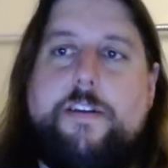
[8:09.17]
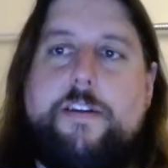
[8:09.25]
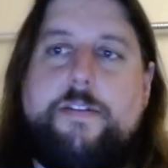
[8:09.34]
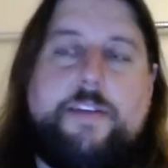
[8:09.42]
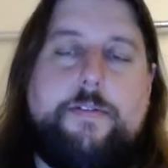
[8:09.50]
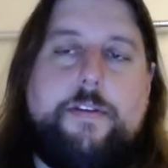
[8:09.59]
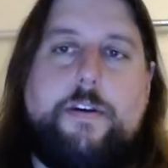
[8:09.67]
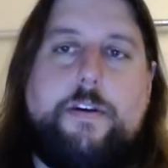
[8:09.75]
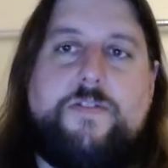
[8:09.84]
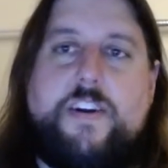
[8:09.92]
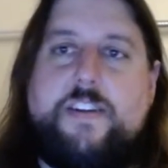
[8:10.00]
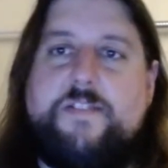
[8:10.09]
and the
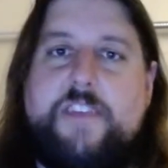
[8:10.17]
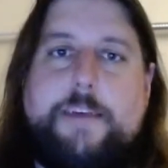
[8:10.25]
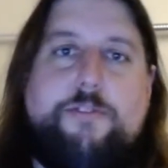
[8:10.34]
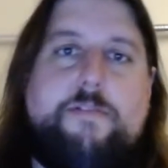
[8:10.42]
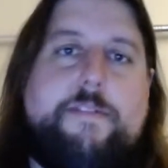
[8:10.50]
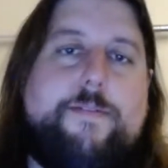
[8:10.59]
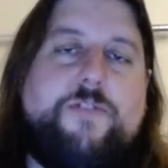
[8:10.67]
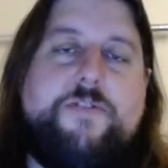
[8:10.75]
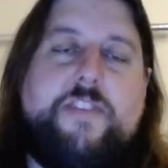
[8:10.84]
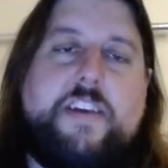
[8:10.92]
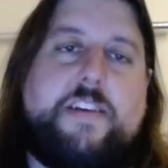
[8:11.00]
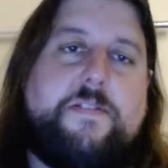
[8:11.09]
son is able to reverse
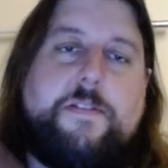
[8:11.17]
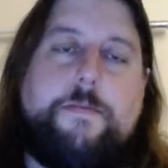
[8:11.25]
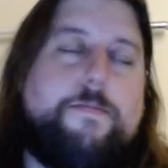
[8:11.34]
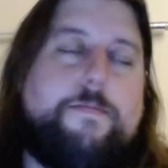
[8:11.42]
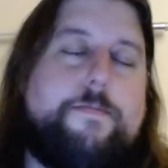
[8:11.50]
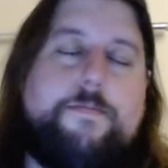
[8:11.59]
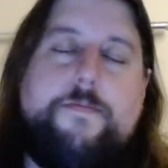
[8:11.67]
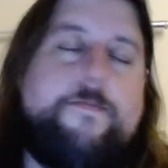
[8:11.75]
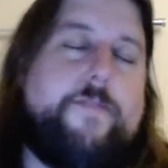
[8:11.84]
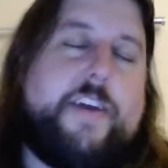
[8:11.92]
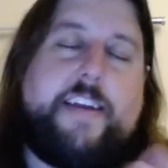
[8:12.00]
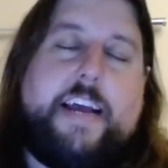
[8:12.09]
things in
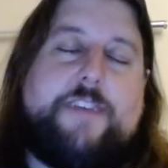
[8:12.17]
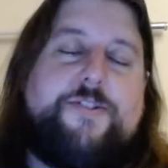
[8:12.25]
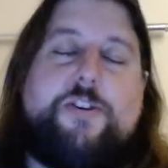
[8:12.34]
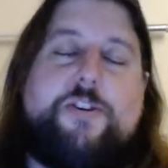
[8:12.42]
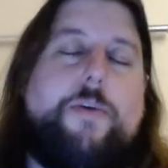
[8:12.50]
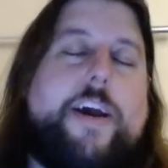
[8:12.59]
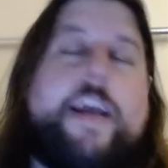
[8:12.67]
a fantastical way.